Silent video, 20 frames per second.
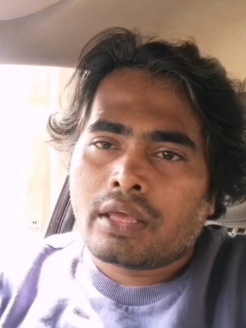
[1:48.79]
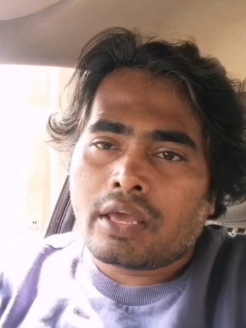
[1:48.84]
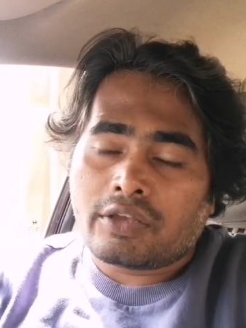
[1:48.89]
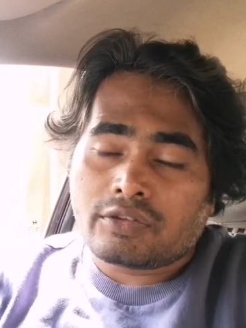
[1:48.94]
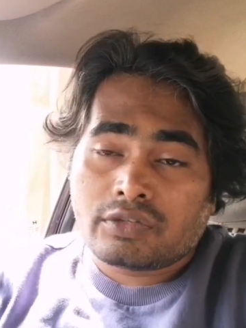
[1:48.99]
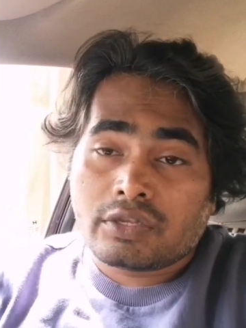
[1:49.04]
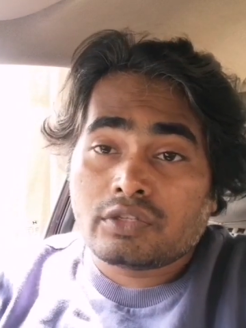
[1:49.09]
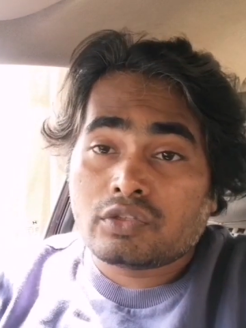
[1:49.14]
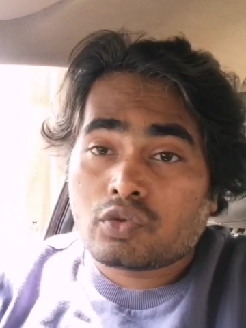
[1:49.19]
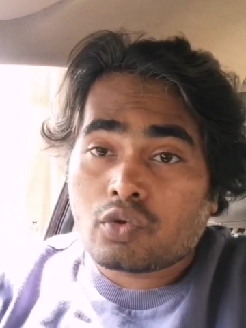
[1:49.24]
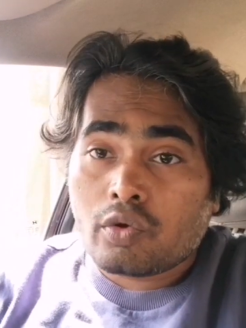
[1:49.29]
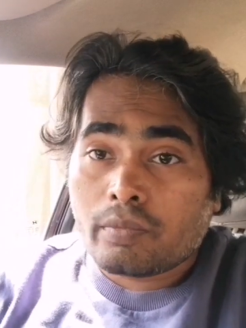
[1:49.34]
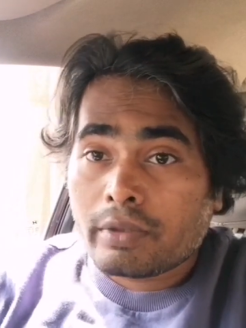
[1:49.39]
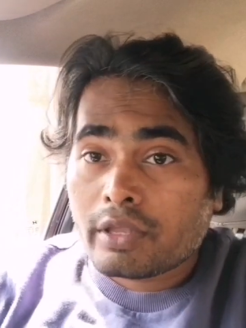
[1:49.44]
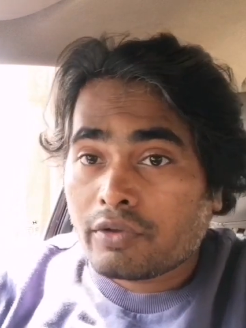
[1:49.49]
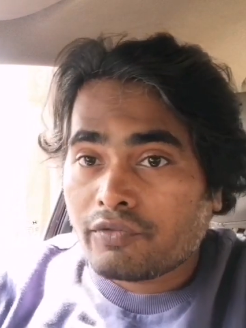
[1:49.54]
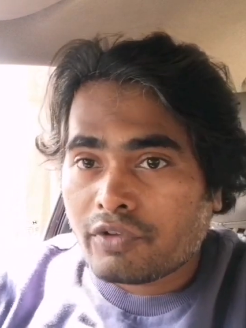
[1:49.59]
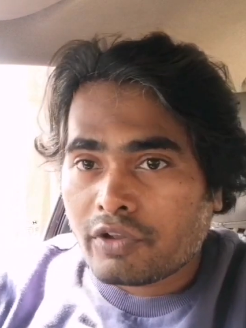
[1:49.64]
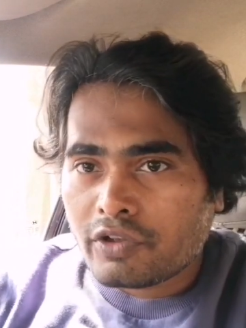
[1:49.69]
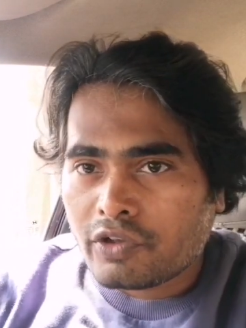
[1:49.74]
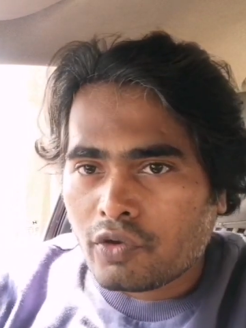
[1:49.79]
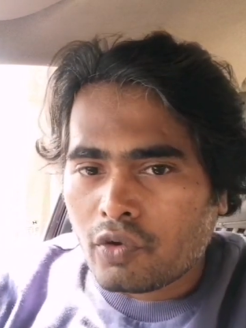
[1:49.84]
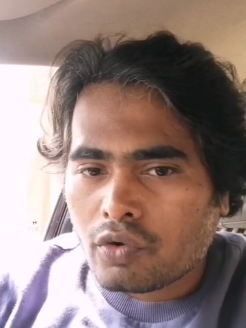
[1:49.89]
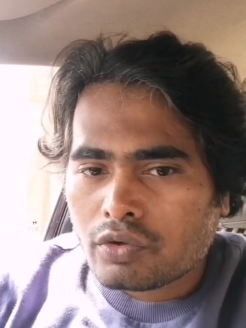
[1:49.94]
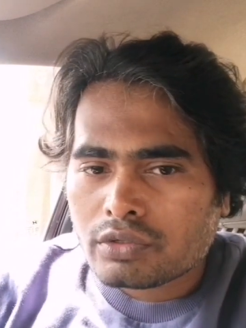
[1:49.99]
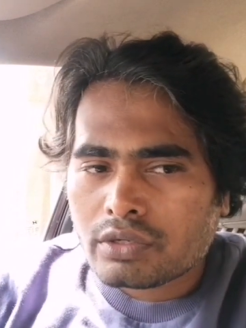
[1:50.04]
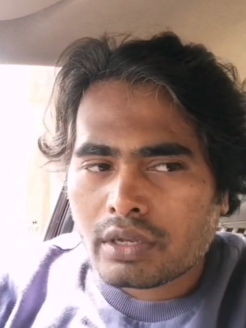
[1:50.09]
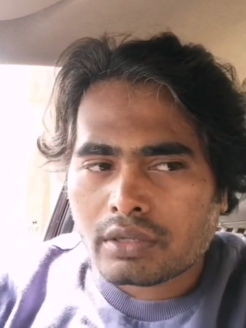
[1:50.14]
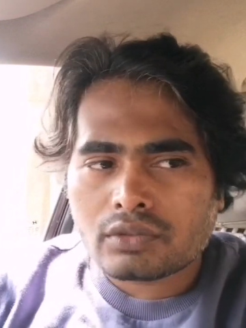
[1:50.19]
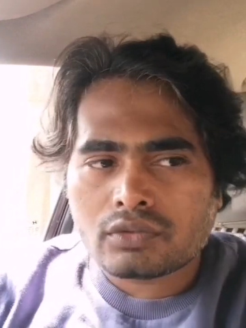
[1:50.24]
I've seen so many
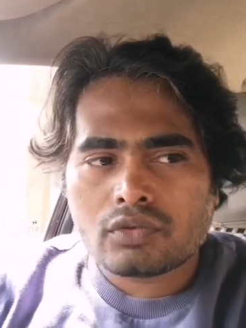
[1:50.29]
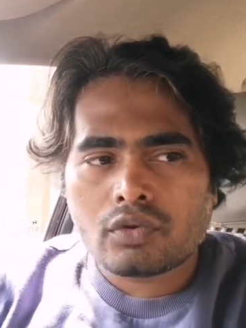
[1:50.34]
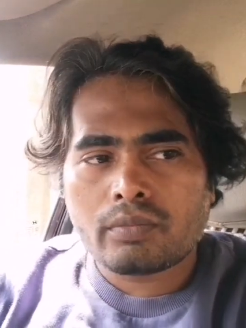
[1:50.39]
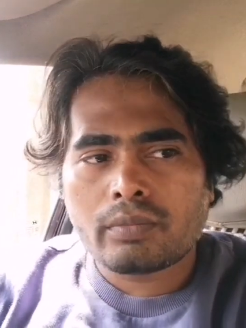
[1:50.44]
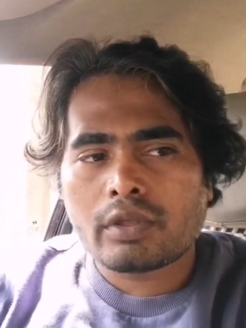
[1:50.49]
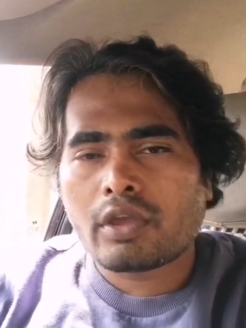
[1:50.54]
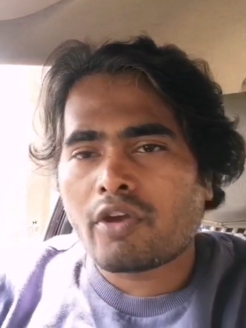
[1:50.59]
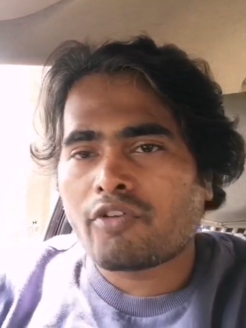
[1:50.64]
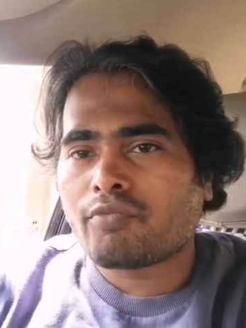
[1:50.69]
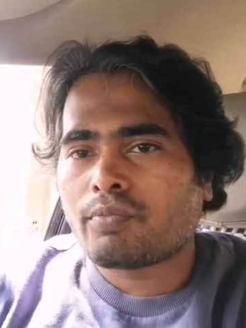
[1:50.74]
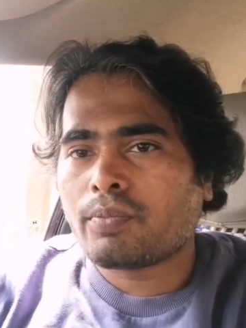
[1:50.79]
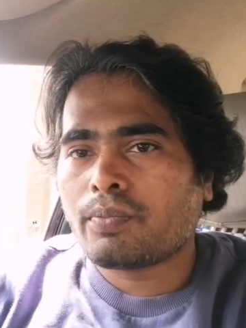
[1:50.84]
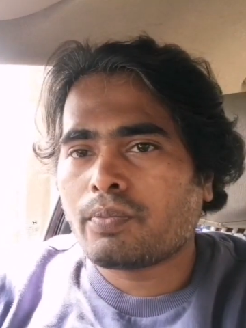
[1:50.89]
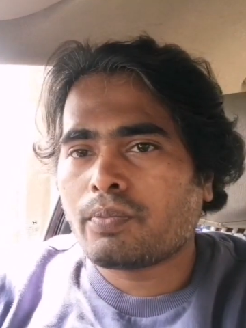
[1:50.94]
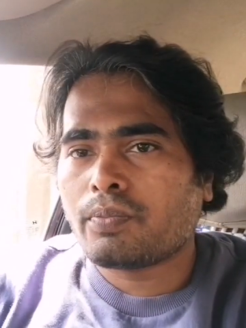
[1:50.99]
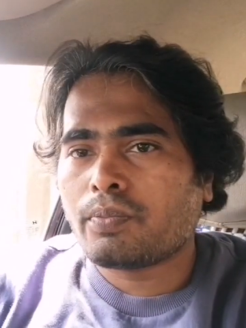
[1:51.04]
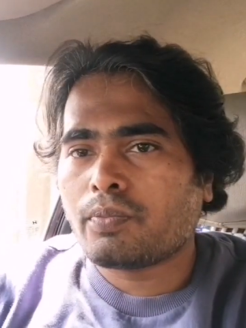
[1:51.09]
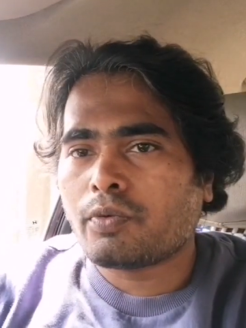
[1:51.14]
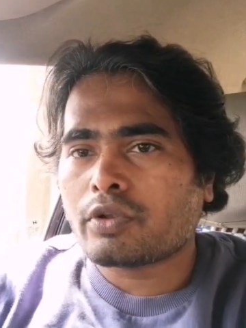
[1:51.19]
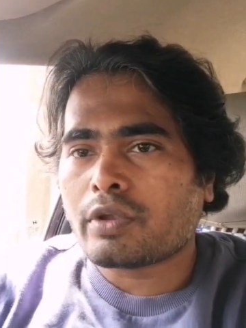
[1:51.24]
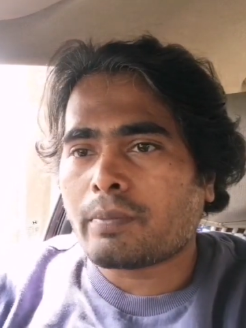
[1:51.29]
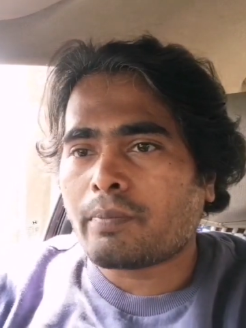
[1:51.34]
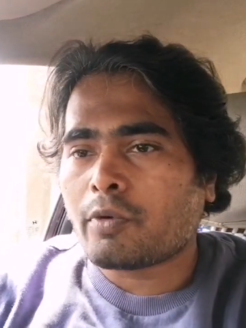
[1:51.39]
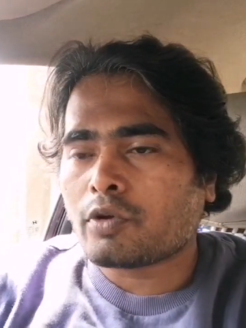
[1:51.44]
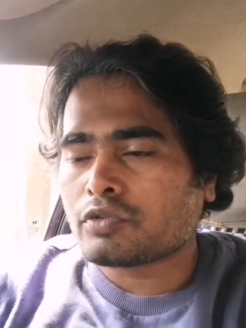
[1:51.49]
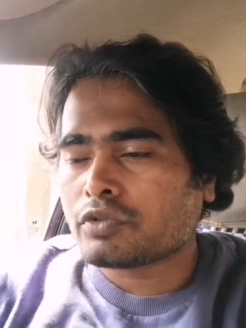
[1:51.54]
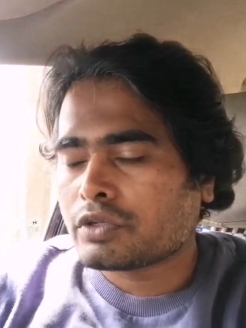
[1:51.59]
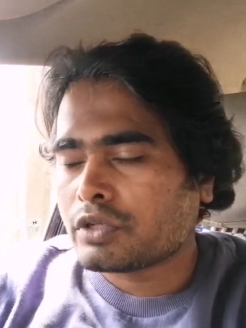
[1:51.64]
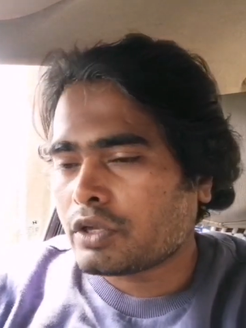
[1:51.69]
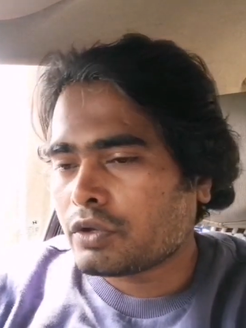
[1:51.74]
videos, and so many have put a
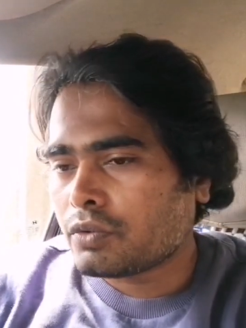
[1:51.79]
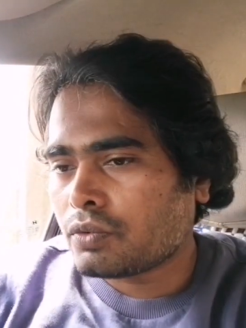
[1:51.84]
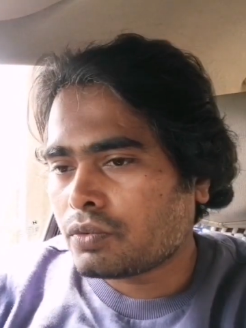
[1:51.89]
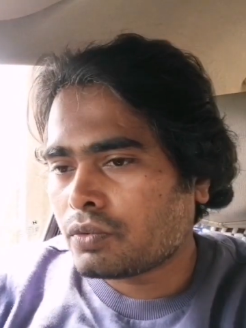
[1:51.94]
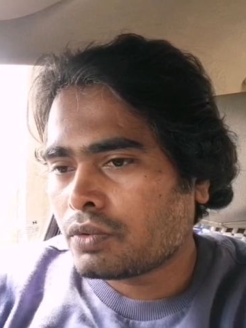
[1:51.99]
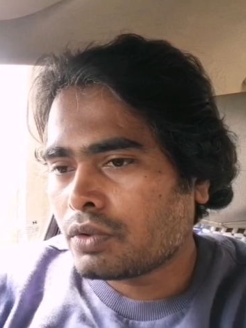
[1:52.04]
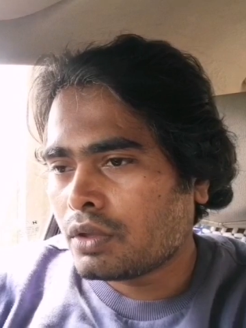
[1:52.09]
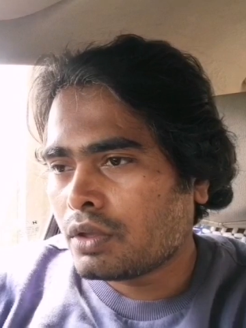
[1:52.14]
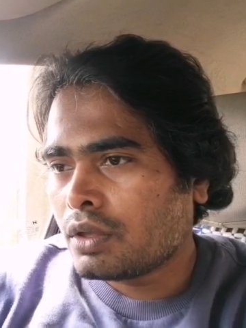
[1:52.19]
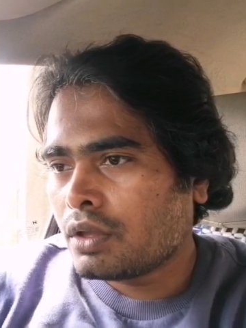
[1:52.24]
positive